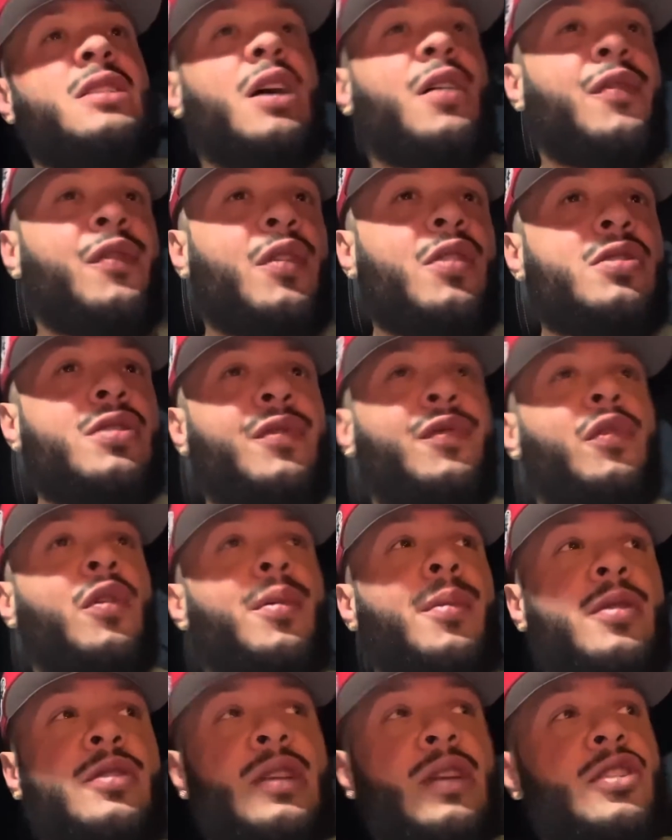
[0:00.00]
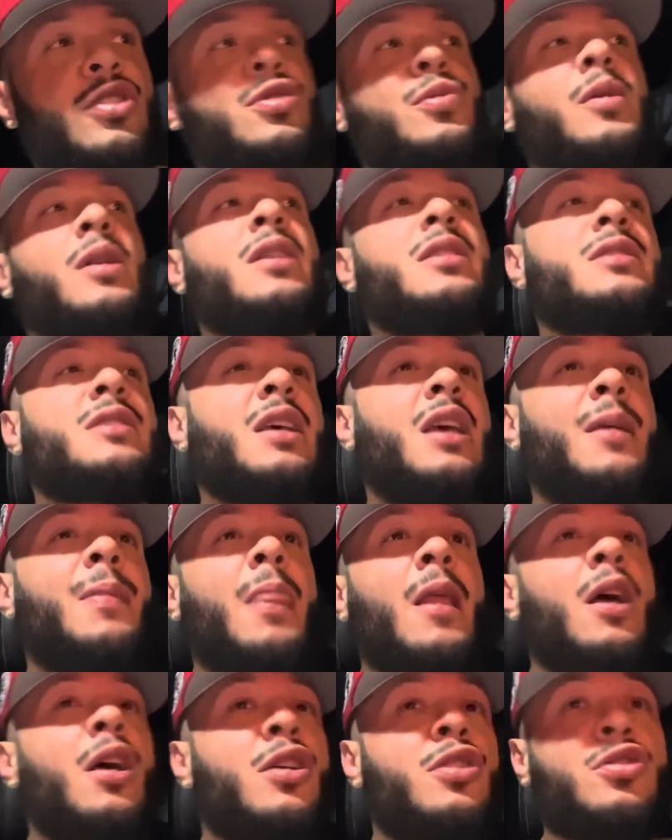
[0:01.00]
Now, first and foremost, I just want to say
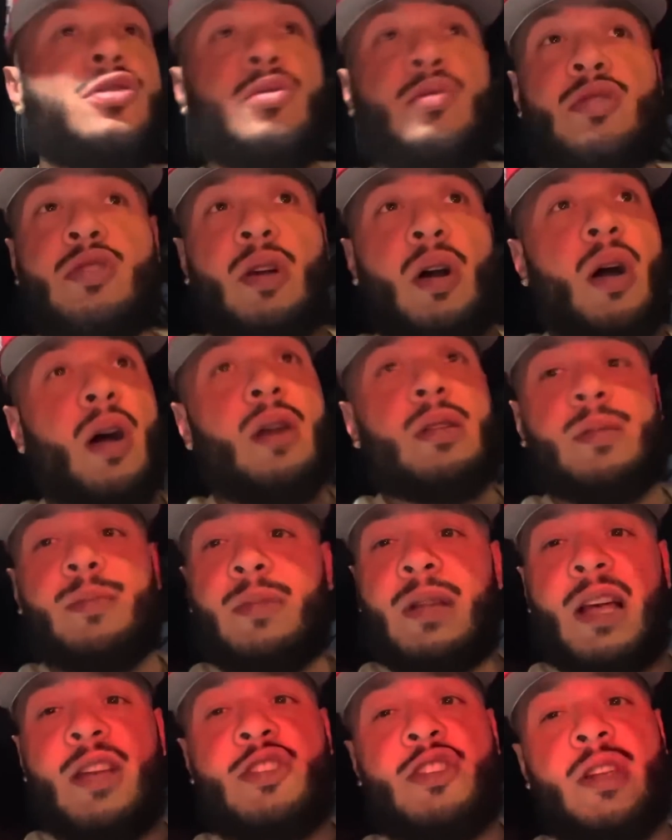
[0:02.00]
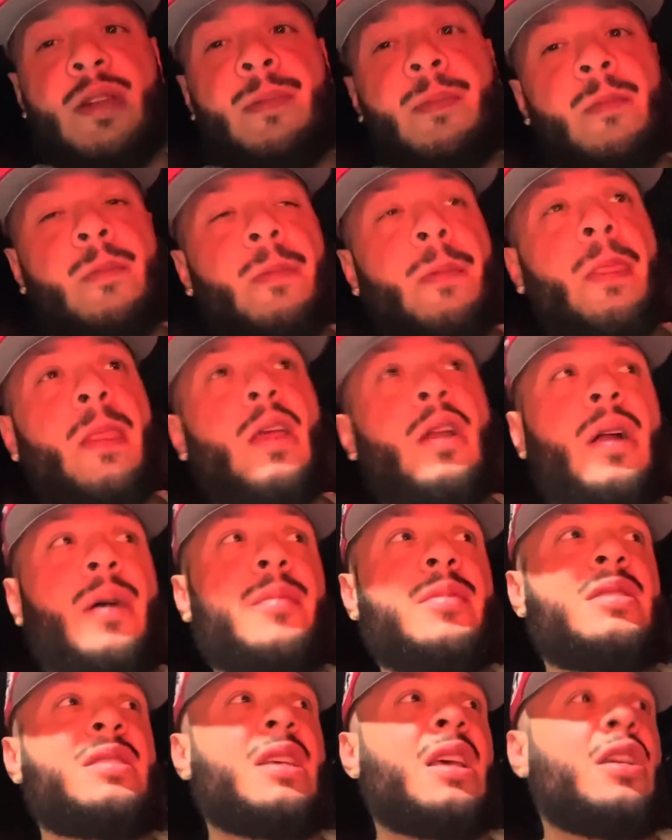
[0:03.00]
salute to Harlem legend, you know what
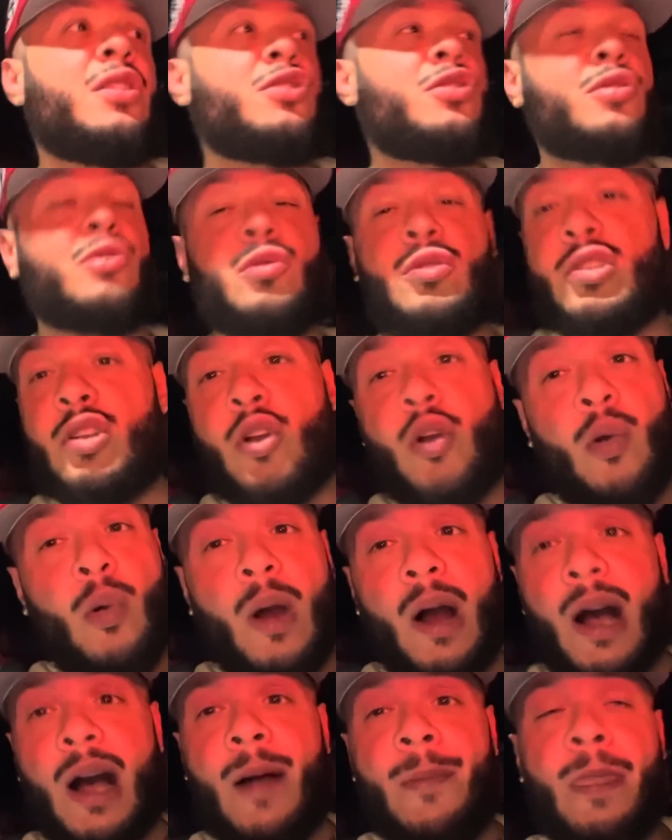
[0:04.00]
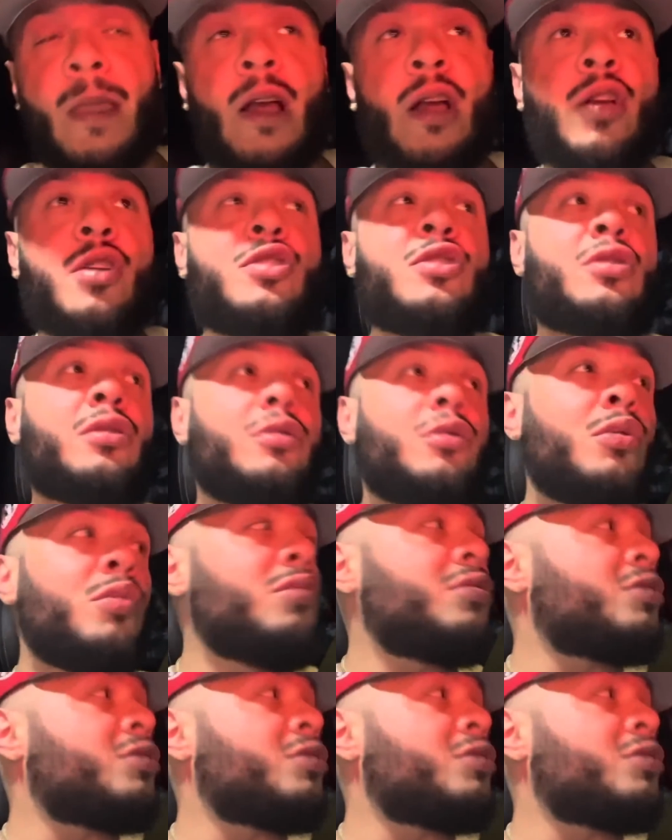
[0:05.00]
I'm saying, salute to Qua, salute